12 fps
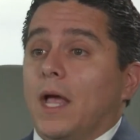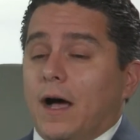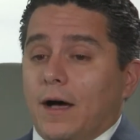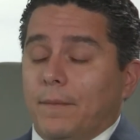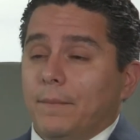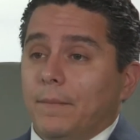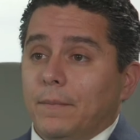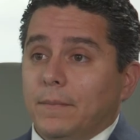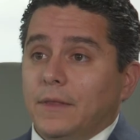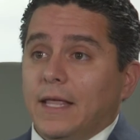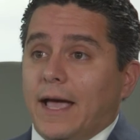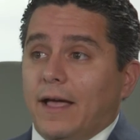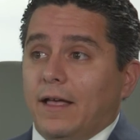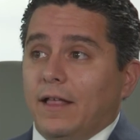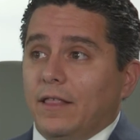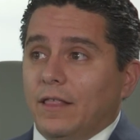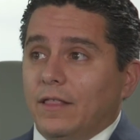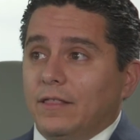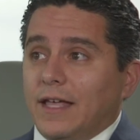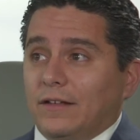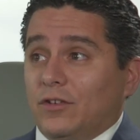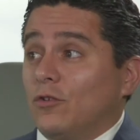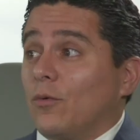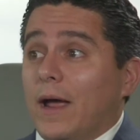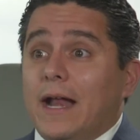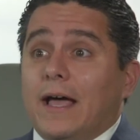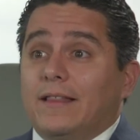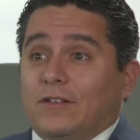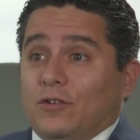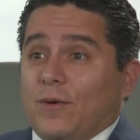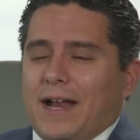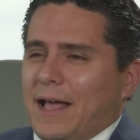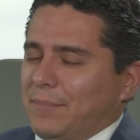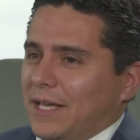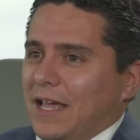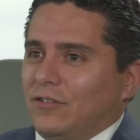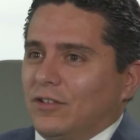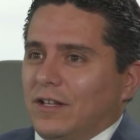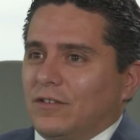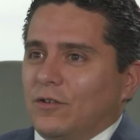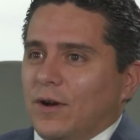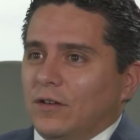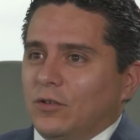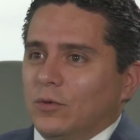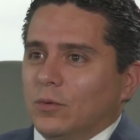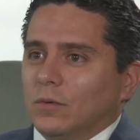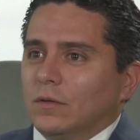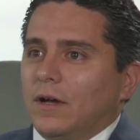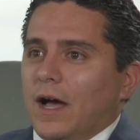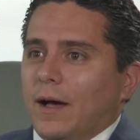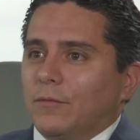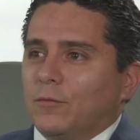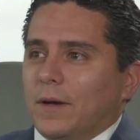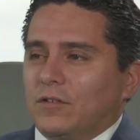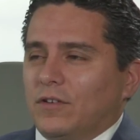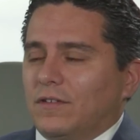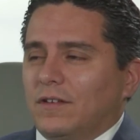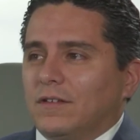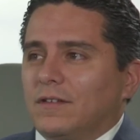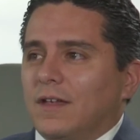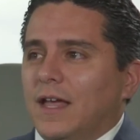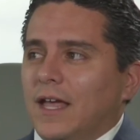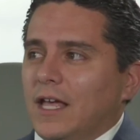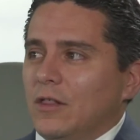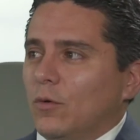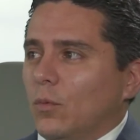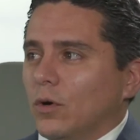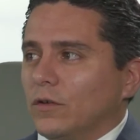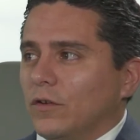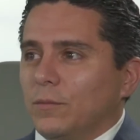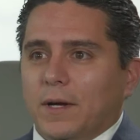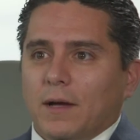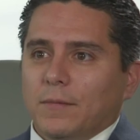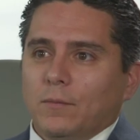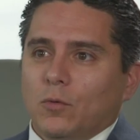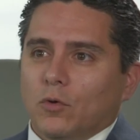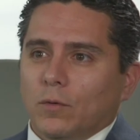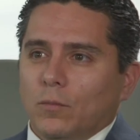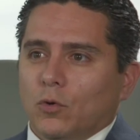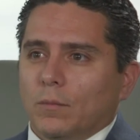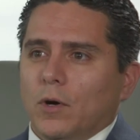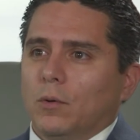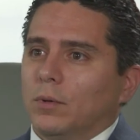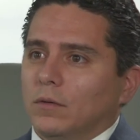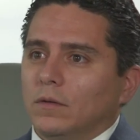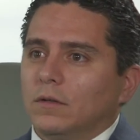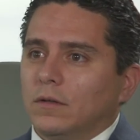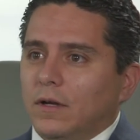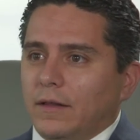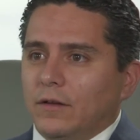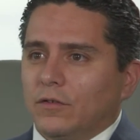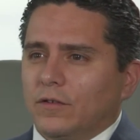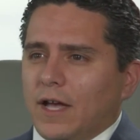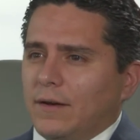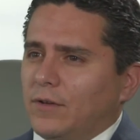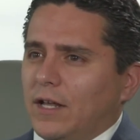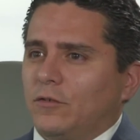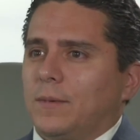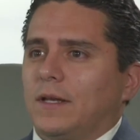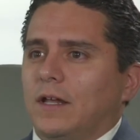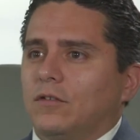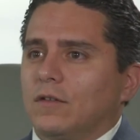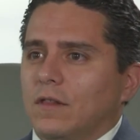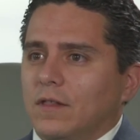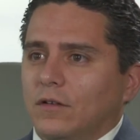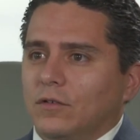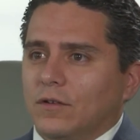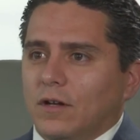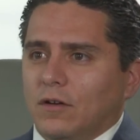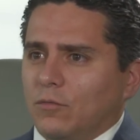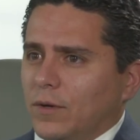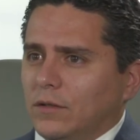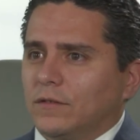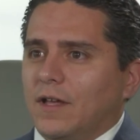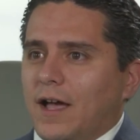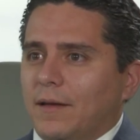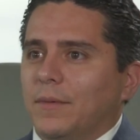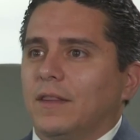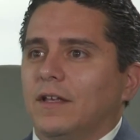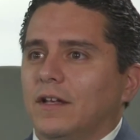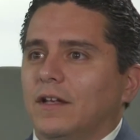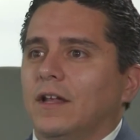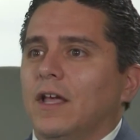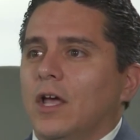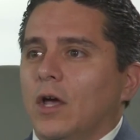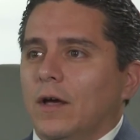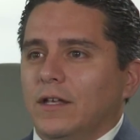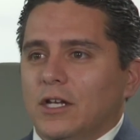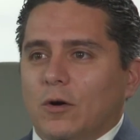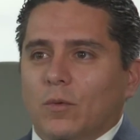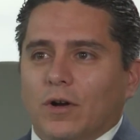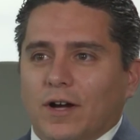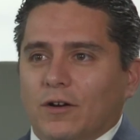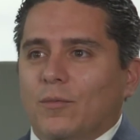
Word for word: Um, that that's a great that's a great application. That's a great tool, uh, especially since the world is becoming more and more mobile and there's kind of an expectation that things are done in real time and that you know we're not going